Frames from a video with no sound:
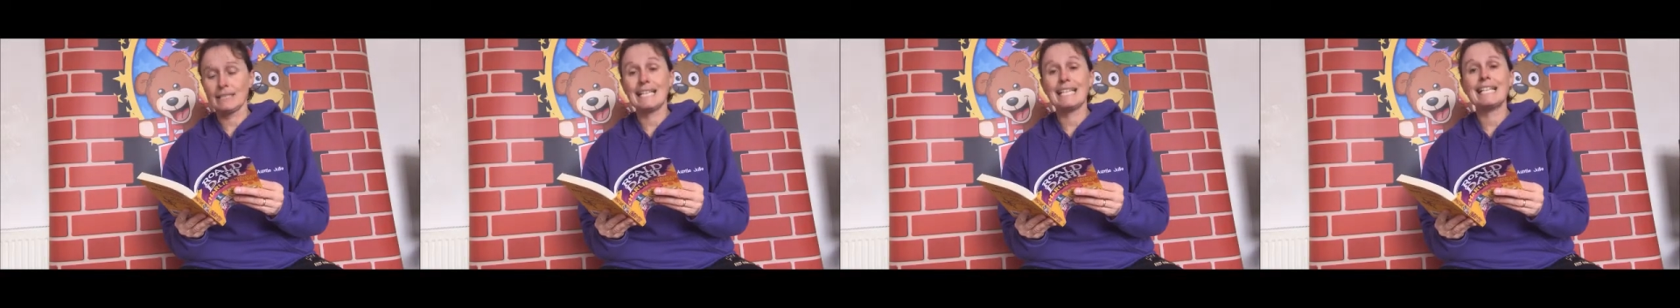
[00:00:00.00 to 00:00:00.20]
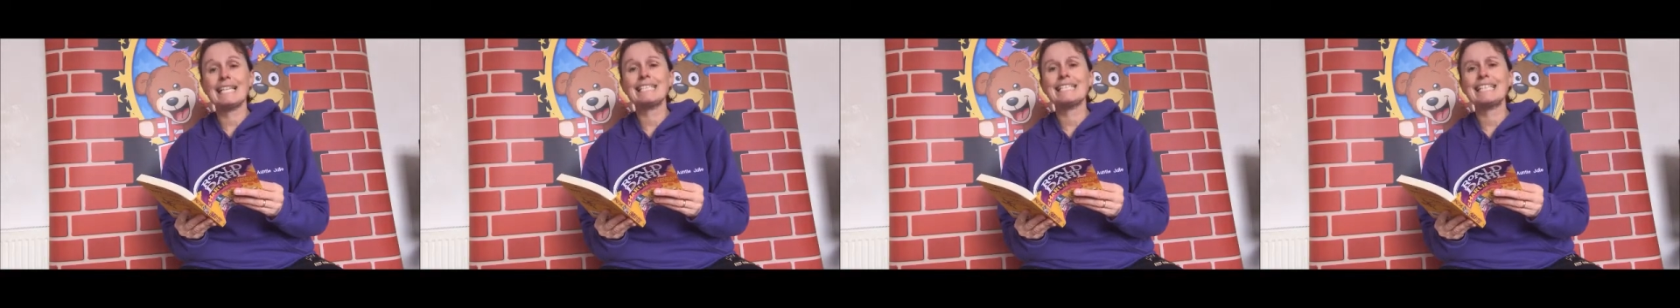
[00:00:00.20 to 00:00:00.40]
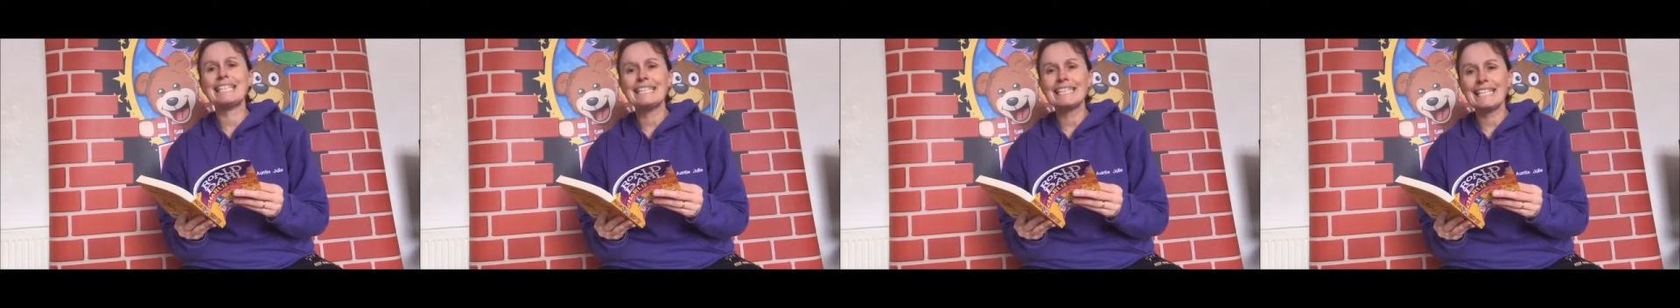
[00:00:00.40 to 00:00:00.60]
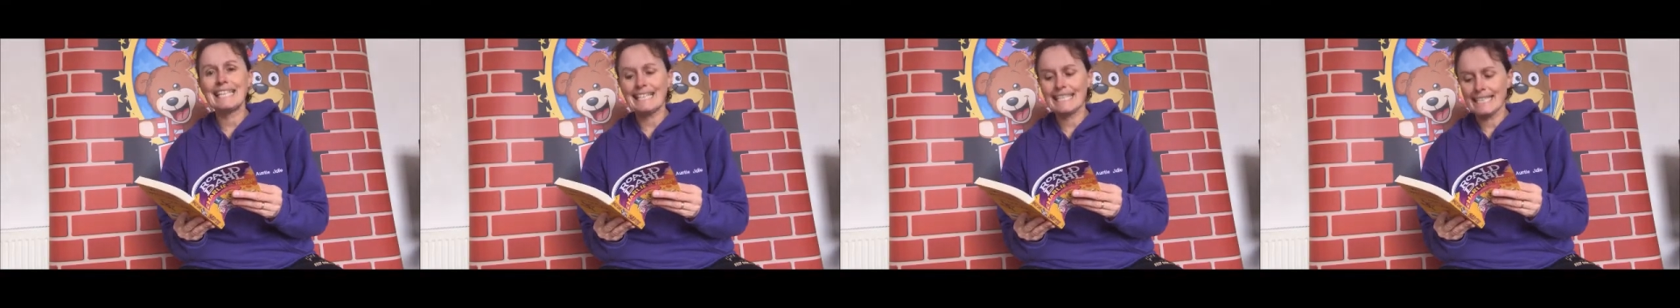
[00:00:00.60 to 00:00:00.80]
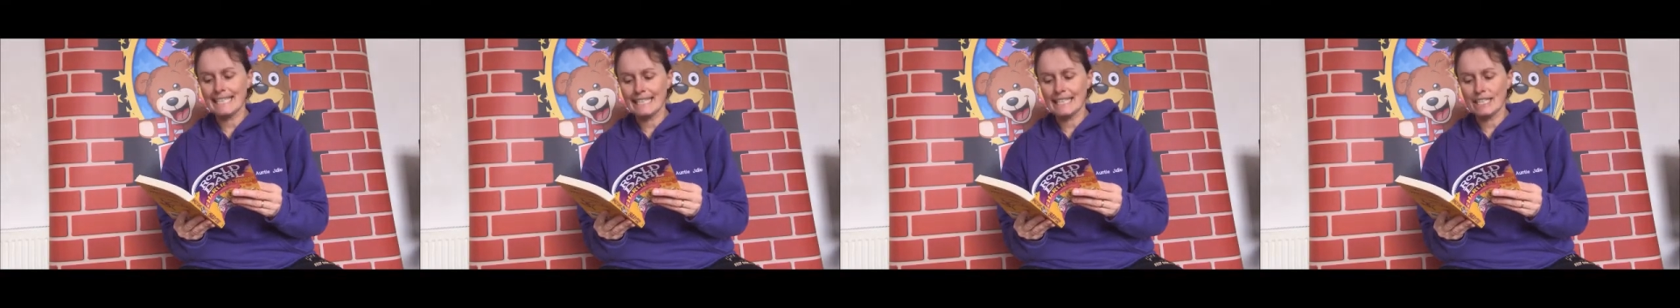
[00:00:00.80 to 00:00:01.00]
unless he
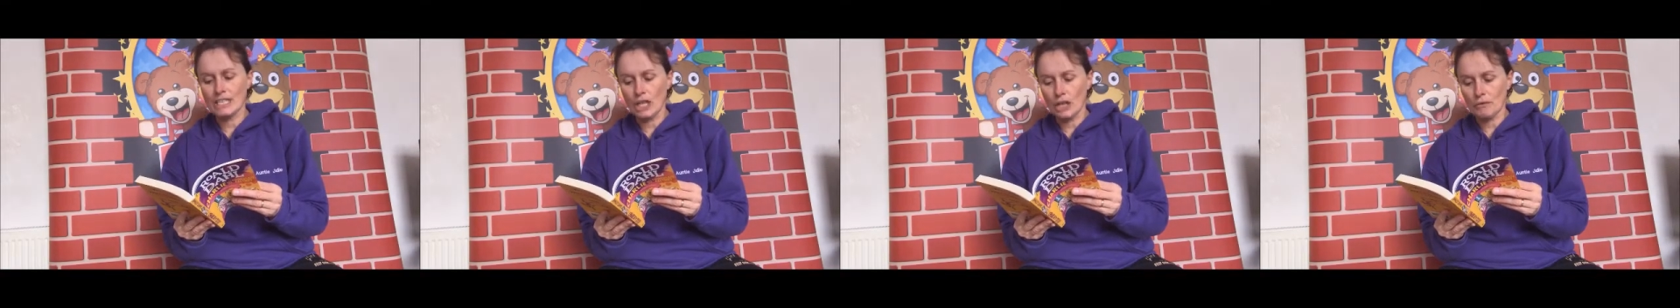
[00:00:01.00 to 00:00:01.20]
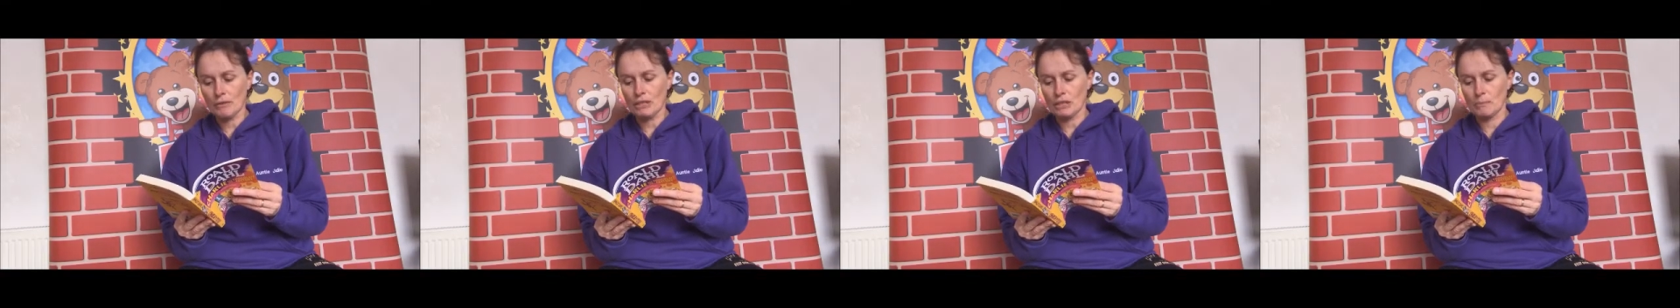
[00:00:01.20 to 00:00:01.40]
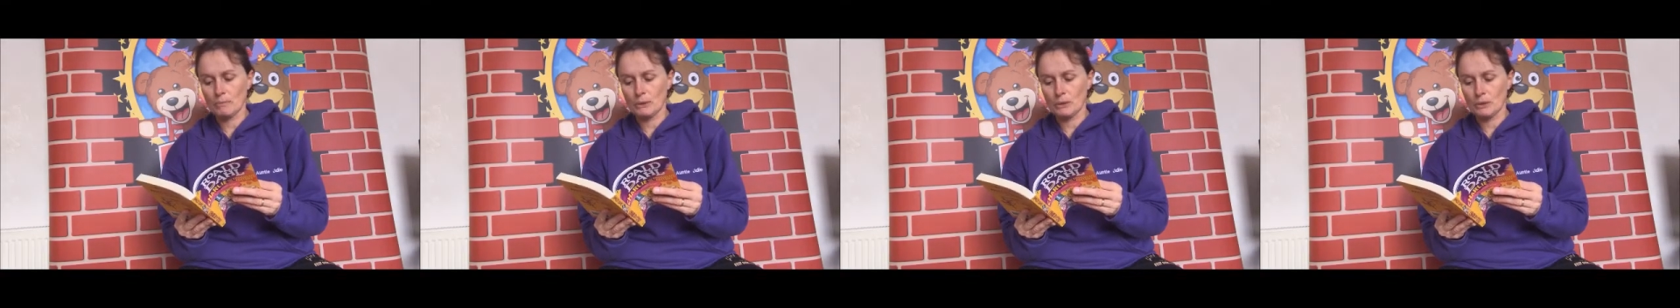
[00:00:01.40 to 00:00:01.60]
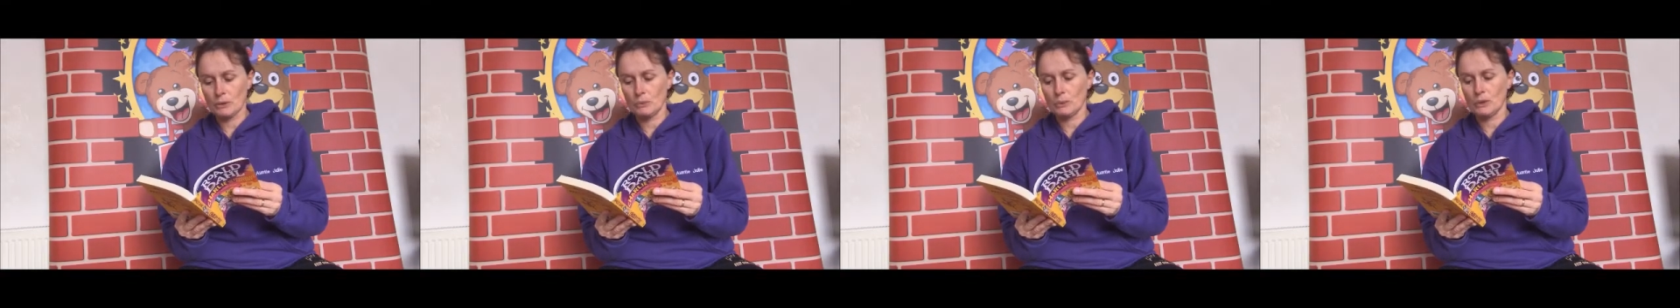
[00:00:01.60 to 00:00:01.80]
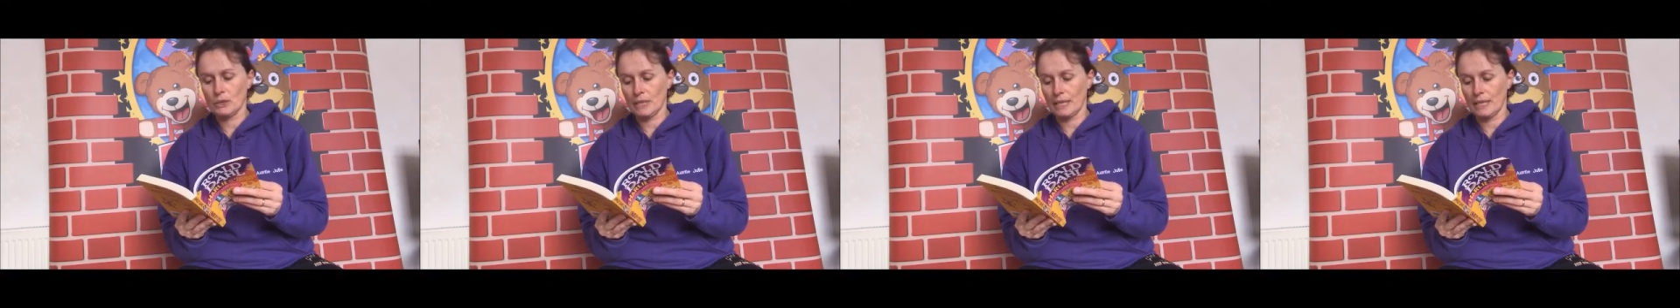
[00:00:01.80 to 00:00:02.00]
needed nourishment,
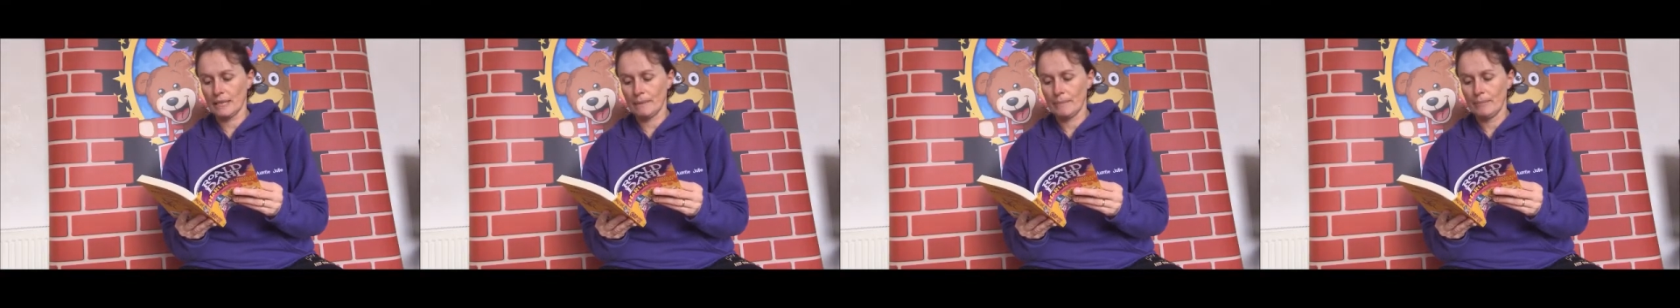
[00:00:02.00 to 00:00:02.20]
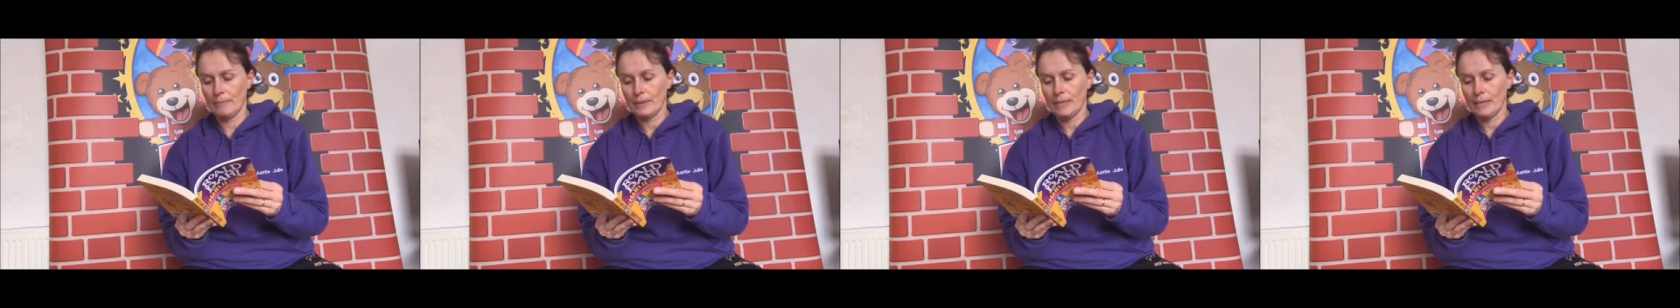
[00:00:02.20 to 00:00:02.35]
would he?